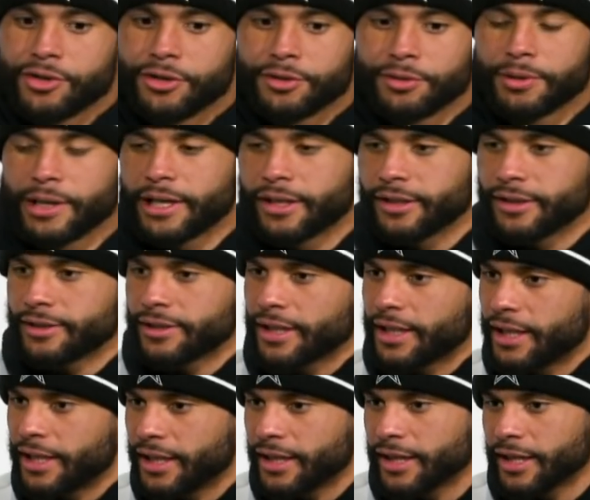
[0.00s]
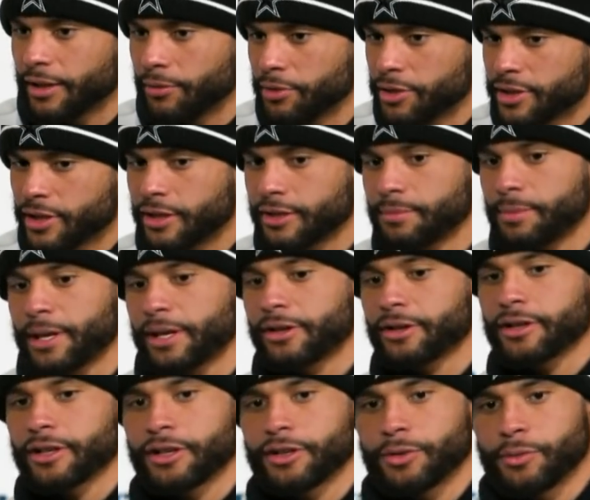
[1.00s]
with the records. I think we talked about
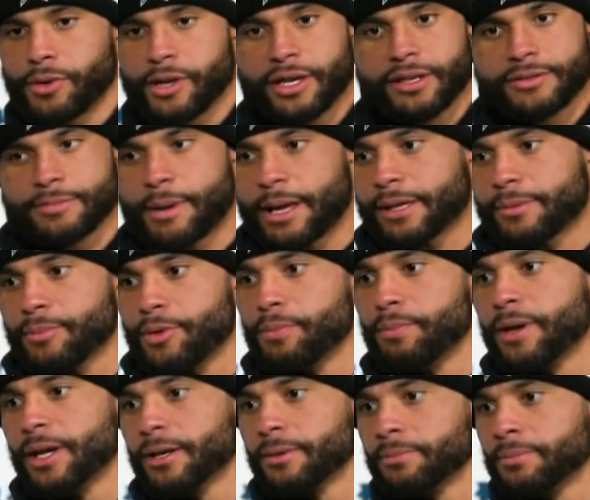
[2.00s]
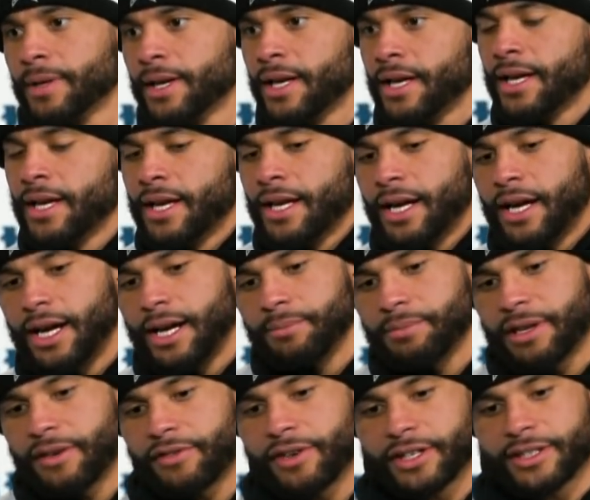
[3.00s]
earlier in the week, it was about the momentum,
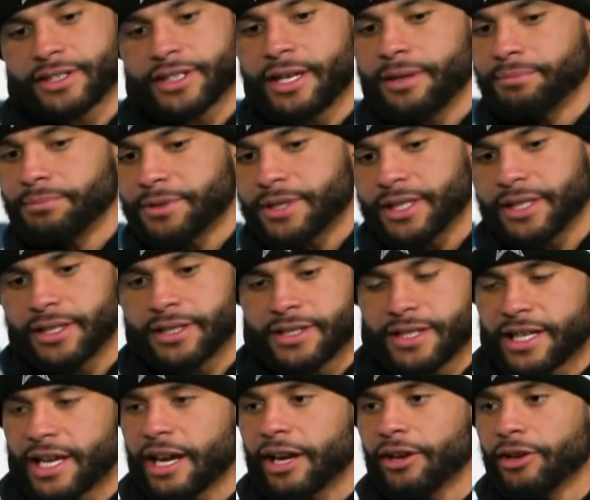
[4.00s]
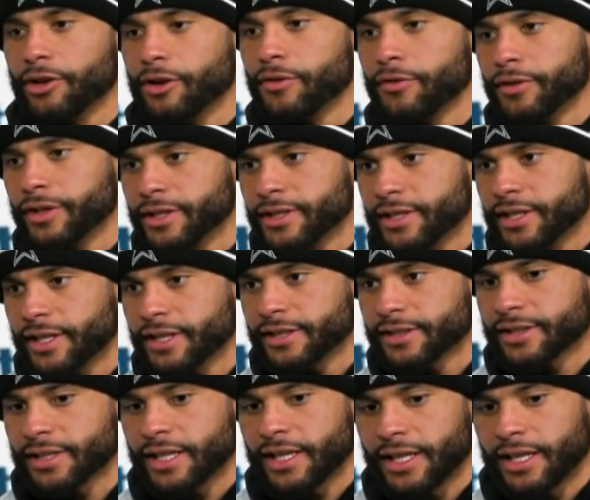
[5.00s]
giving us something to carry over into
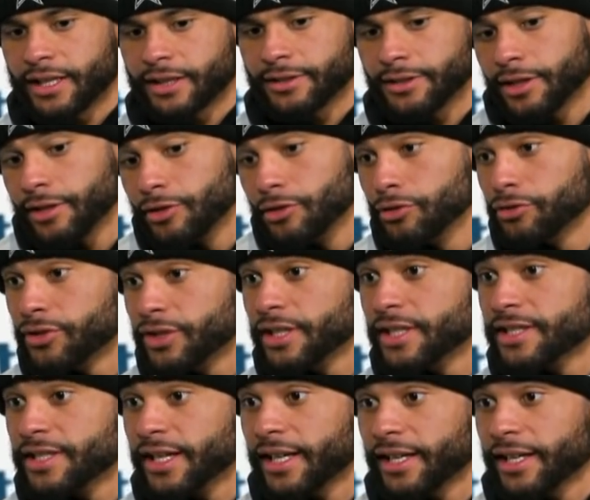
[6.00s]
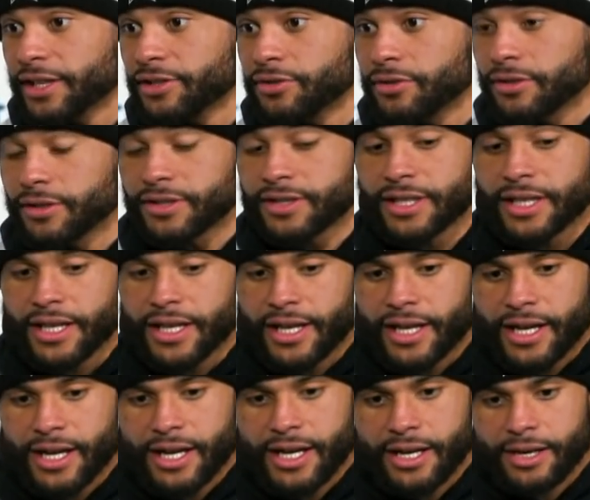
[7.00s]
this to the new season, I guess you can say.
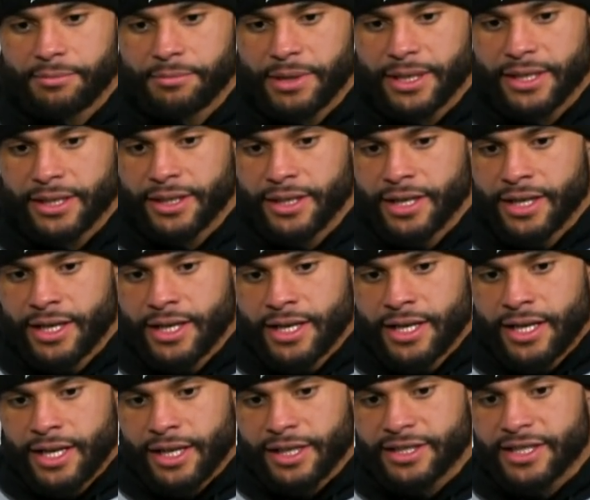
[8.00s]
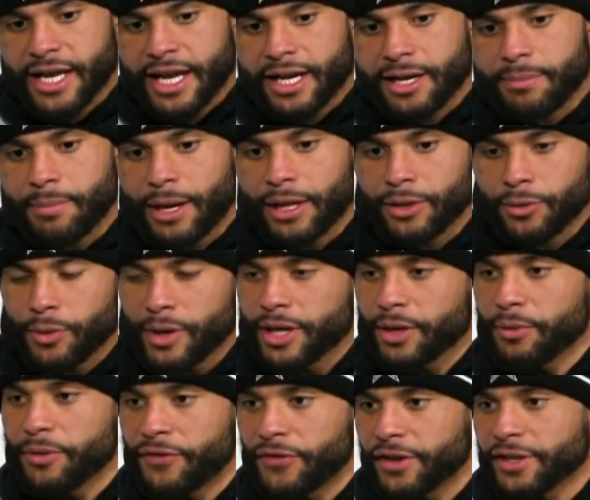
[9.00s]
And excited about the way
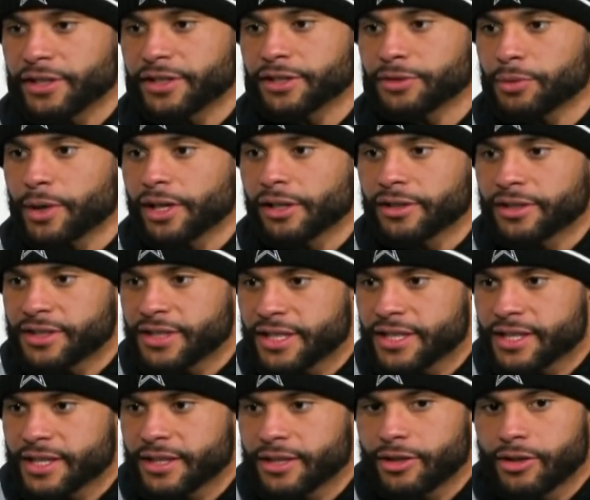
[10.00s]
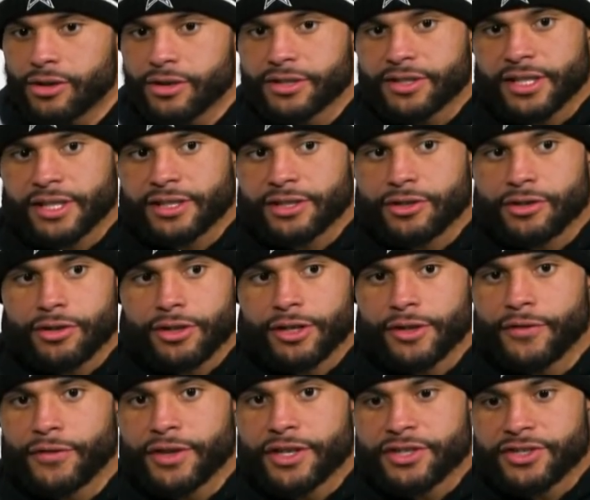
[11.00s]
that we finished this regular season, going 6-0 in the
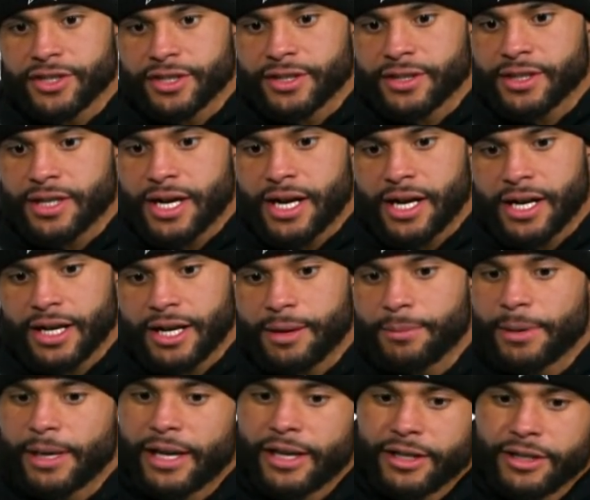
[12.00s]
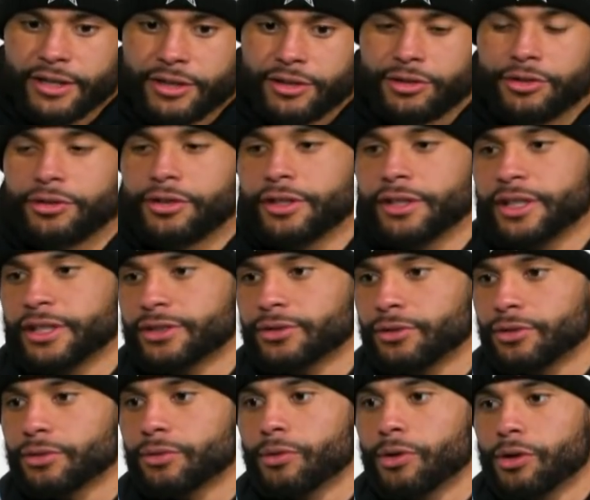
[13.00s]
division, coming out here and doing this
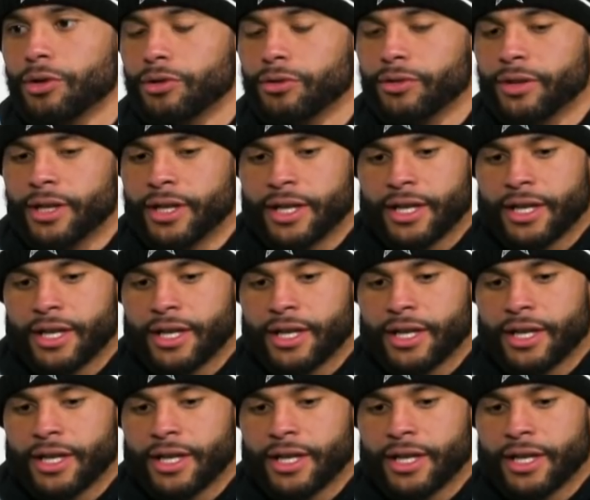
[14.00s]
on the road.